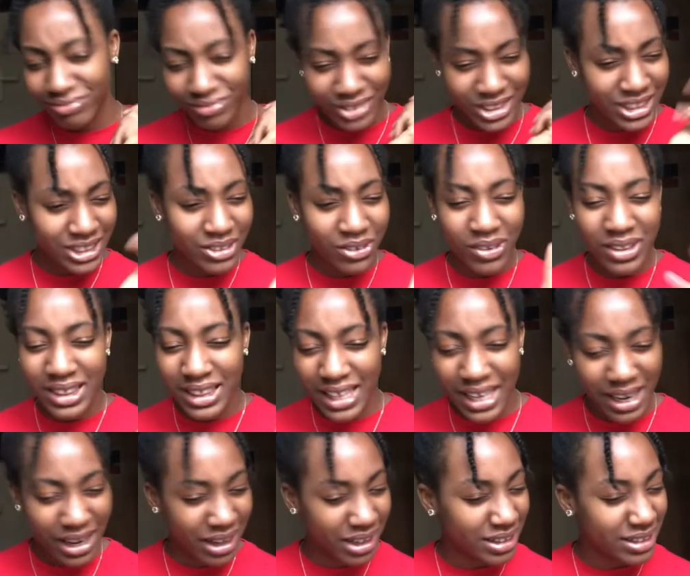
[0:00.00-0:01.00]
it's not
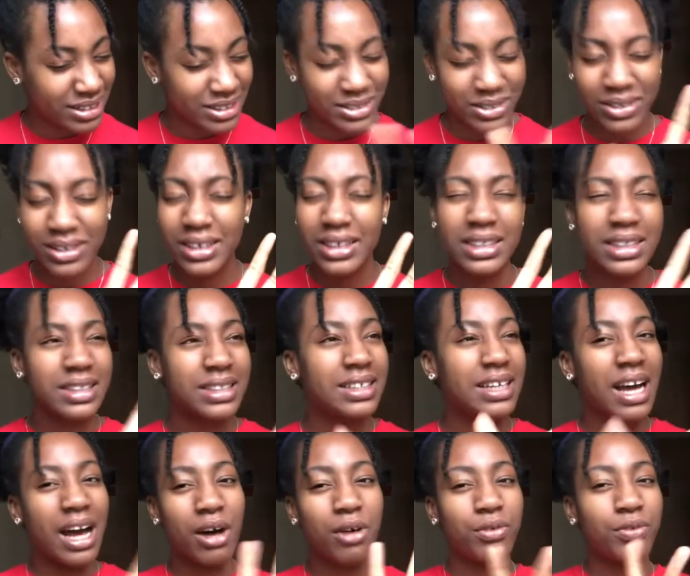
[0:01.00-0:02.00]
there. It's not the
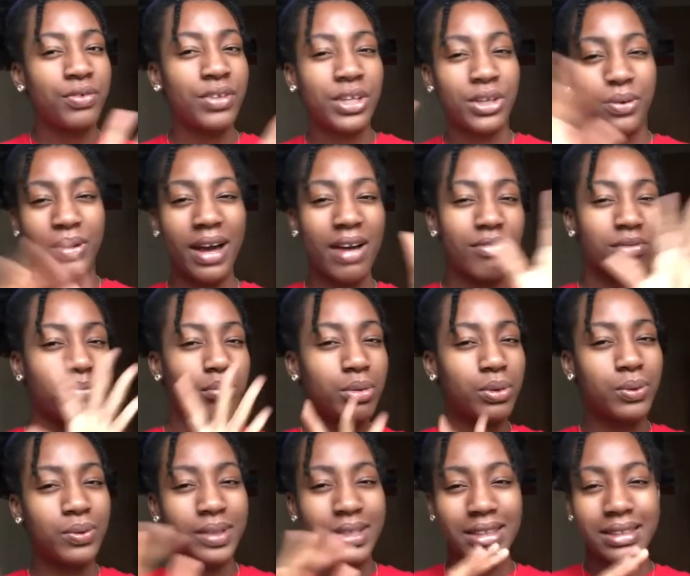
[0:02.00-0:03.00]
outfit. You haven't
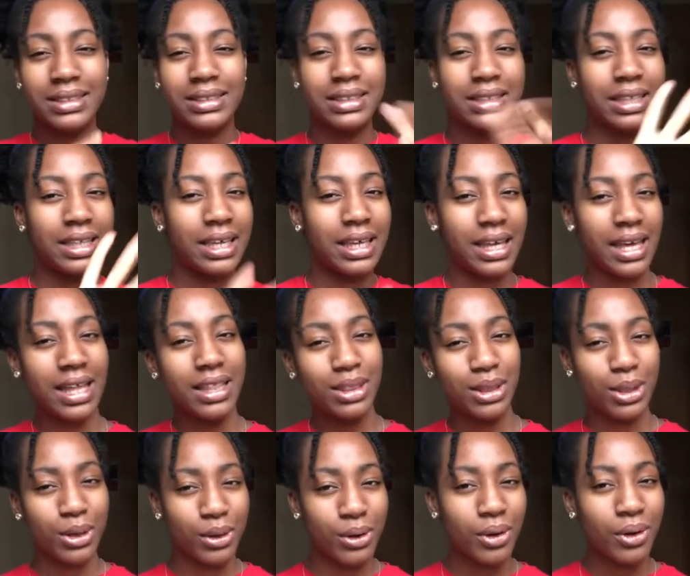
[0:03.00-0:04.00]
pulled it
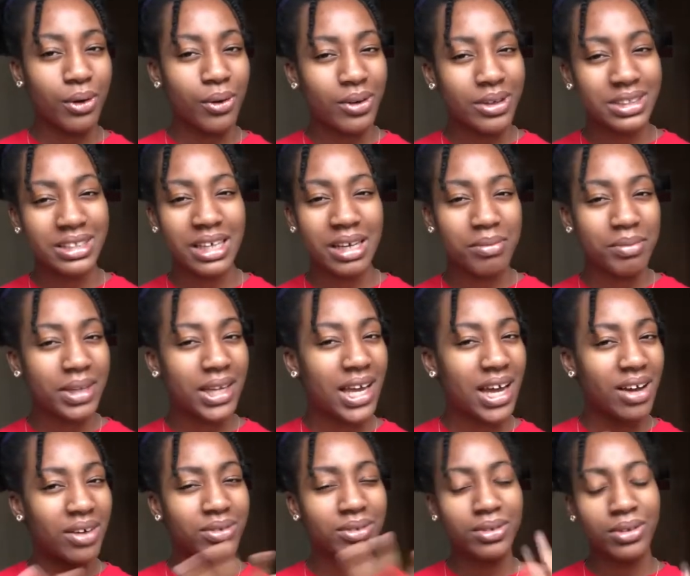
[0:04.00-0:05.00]
together. You know what I mean? I
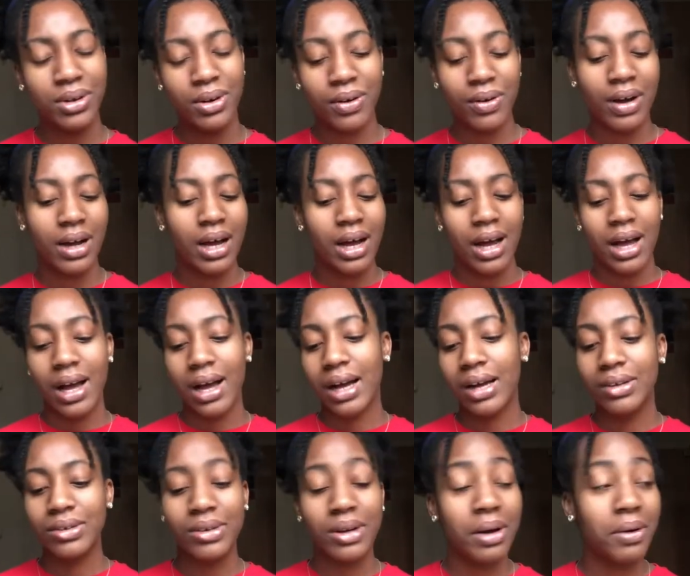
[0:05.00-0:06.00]
don't know.
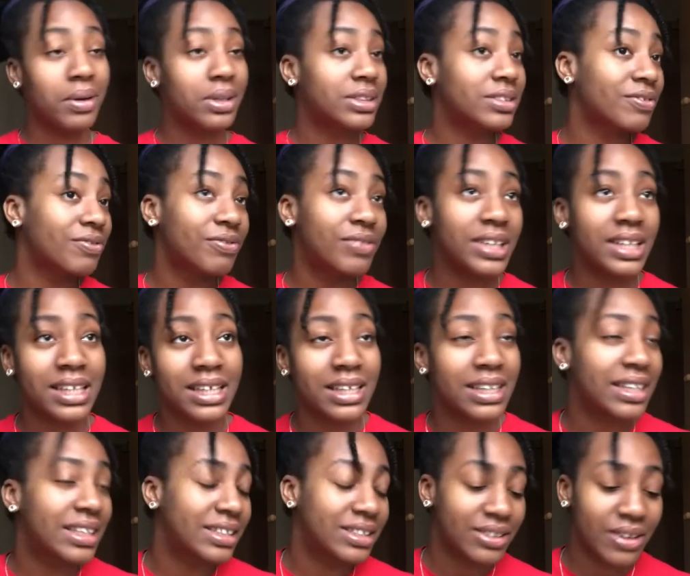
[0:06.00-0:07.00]
I wasn't feeling
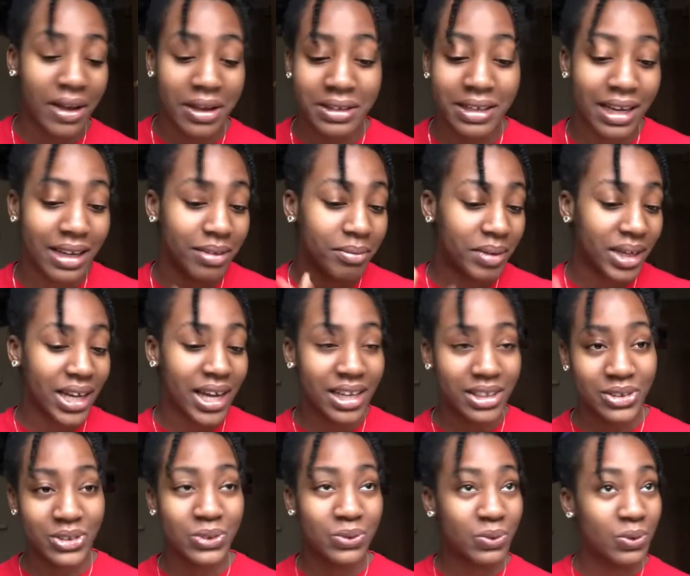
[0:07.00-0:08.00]
it, so I was like, my guy,
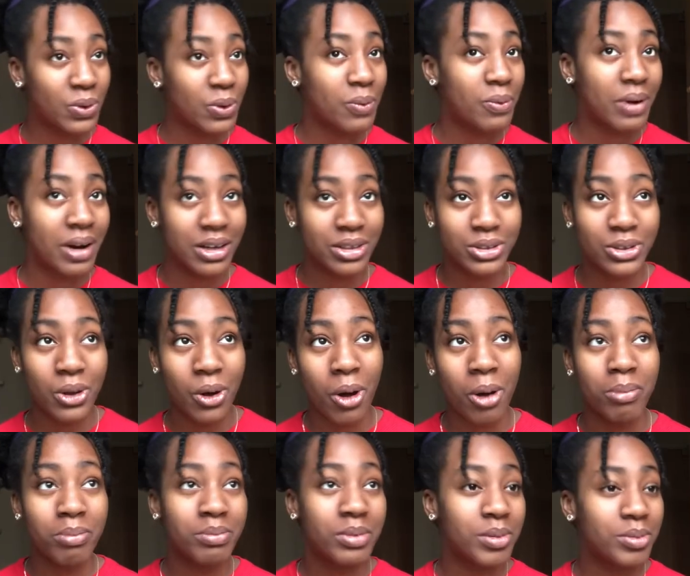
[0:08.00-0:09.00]
just go wear a
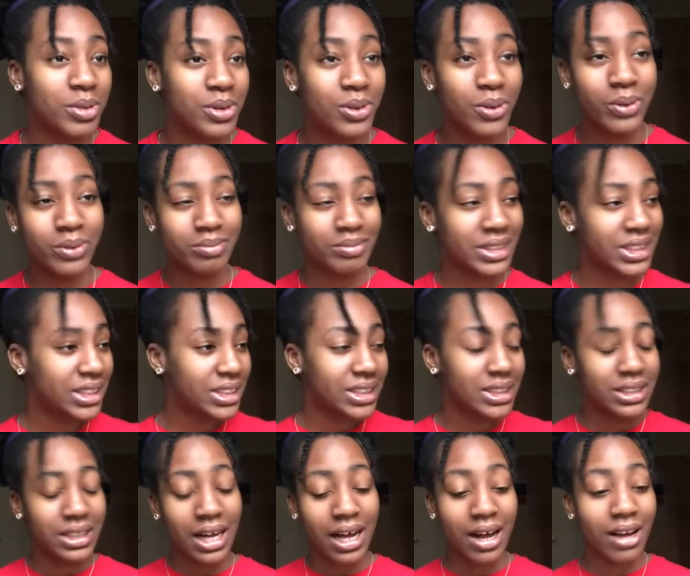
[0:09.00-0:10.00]
top. Maybe go.
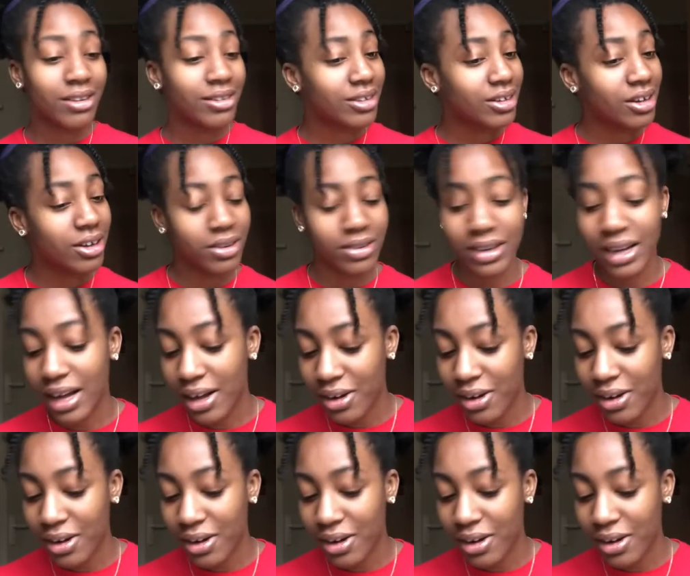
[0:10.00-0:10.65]
I don't know.